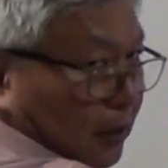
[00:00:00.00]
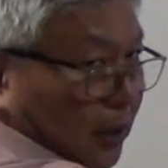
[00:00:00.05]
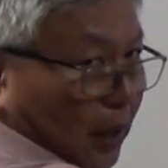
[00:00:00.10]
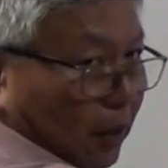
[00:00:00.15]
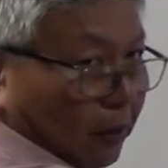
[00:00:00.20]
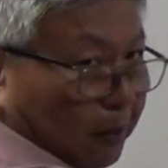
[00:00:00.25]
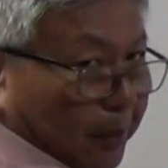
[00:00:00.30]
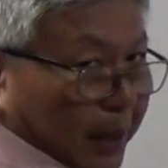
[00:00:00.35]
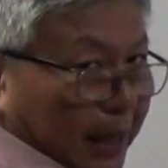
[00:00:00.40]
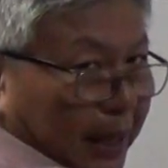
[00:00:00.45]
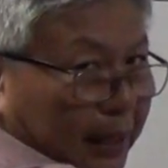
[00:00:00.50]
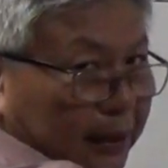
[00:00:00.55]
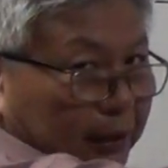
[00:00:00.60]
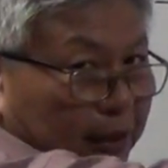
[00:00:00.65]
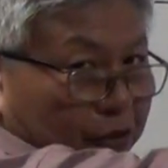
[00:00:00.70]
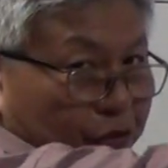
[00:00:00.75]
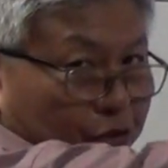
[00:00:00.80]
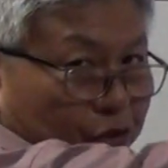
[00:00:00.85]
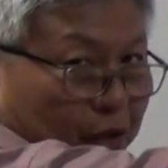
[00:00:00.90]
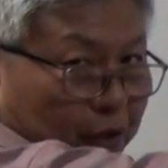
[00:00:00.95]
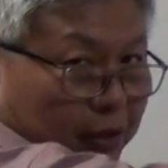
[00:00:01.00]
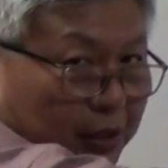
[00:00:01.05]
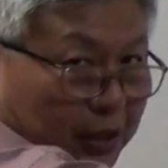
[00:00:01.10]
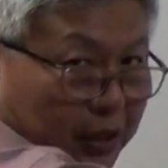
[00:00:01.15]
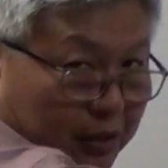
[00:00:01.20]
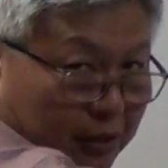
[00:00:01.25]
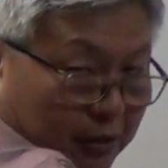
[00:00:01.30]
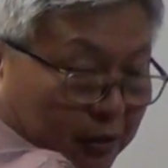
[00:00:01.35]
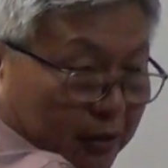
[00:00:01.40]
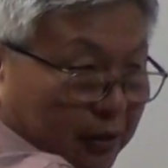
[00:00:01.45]
our magnetic
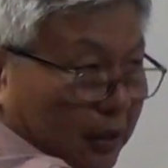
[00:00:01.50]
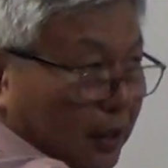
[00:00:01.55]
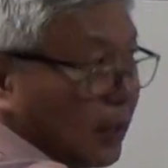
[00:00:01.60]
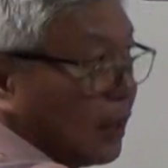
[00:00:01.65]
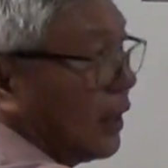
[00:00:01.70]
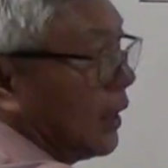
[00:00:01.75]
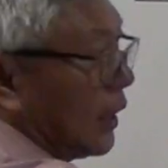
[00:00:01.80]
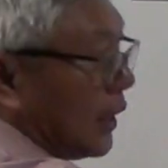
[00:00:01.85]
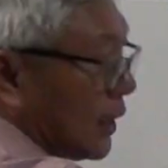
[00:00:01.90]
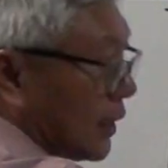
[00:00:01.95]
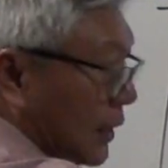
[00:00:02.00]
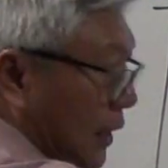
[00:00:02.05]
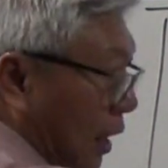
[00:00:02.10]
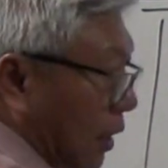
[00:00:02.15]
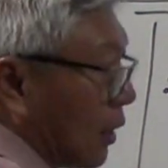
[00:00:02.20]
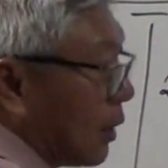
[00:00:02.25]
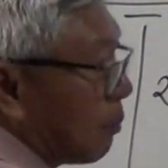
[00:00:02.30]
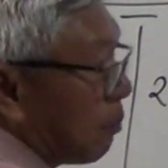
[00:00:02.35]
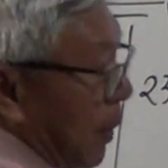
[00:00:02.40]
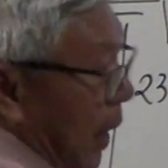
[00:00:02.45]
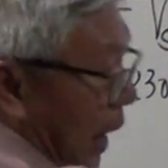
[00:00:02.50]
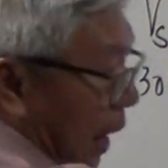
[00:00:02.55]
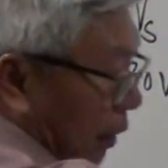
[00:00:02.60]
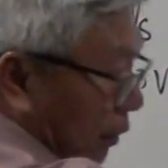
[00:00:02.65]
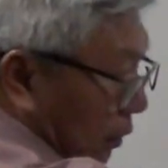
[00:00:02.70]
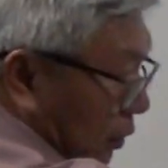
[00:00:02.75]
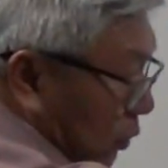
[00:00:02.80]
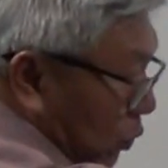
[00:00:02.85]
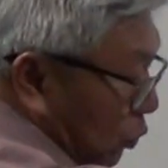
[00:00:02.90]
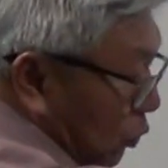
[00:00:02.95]
circuit, is now a
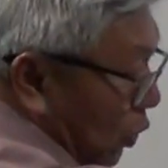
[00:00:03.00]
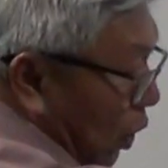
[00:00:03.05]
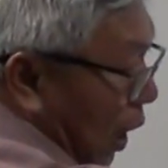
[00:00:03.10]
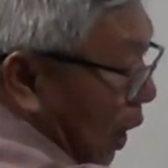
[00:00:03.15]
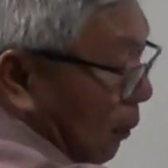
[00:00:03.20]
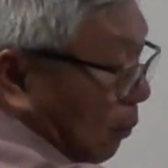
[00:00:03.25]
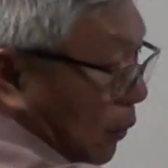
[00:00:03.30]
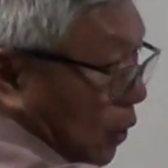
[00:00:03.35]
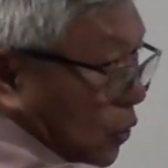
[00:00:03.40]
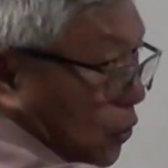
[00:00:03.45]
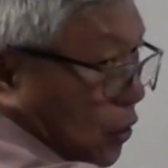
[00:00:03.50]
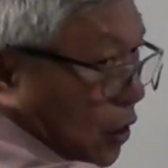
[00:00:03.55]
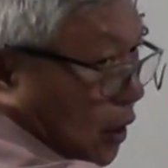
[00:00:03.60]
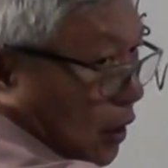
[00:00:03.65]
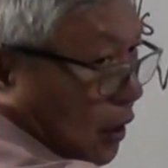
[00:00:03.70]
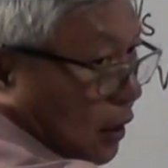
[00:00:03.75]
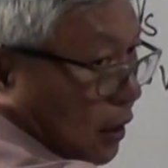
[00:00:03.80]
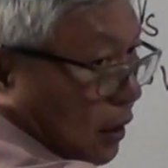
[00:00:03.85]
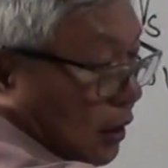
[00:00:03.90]
parallel to your armature?